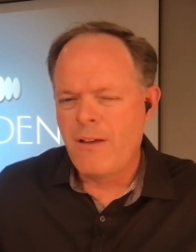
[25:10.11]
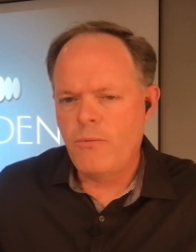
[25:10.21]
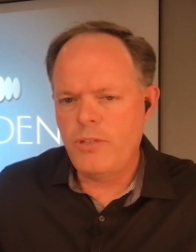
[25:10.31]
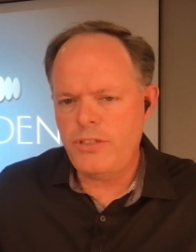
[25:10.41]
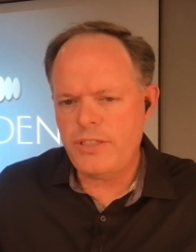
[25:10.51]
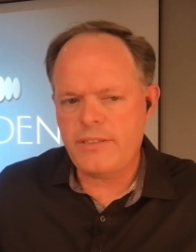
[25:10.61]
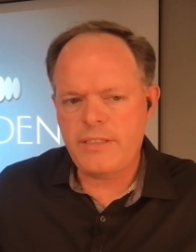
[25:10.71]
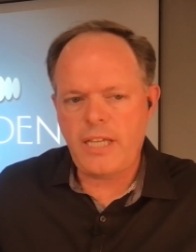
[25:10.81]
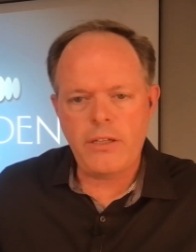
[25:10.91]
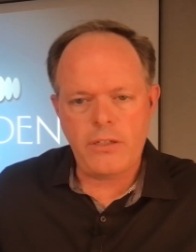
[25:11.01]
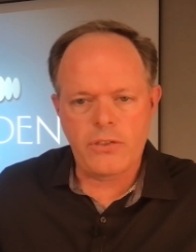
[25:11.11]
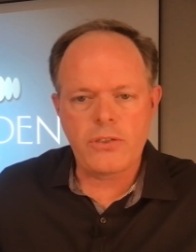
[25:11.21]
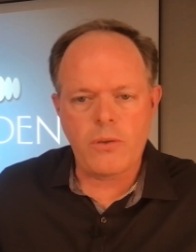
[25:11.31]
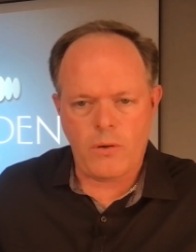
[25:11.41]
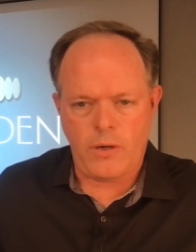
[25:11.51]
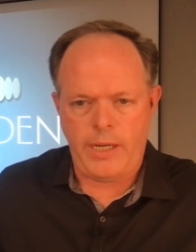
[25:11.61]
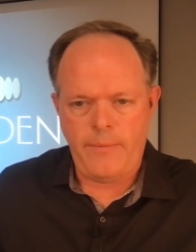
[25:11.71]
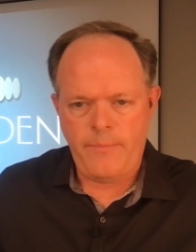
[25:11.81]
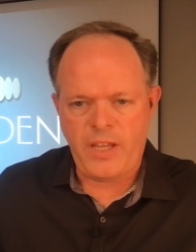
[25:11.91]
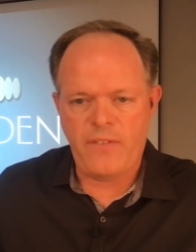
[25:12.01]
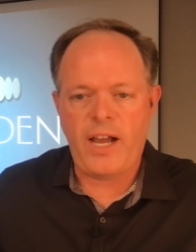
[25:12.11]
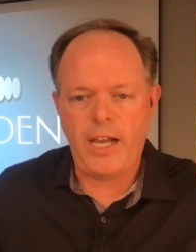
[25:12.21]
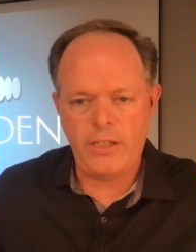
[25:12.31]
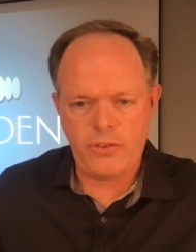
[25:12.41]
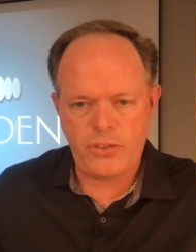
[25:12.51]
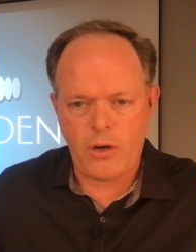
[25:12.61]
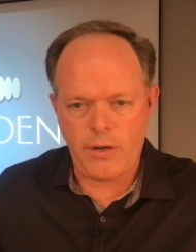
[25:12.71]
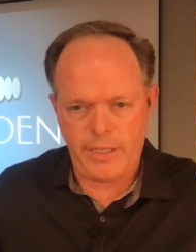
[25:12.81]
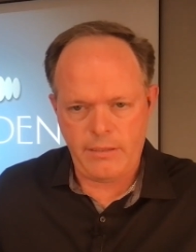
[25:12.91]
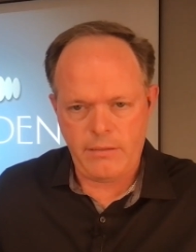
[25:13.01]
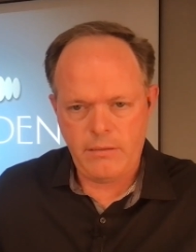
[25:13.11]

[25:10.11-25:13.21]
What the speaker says: Will you just tell your story of how you started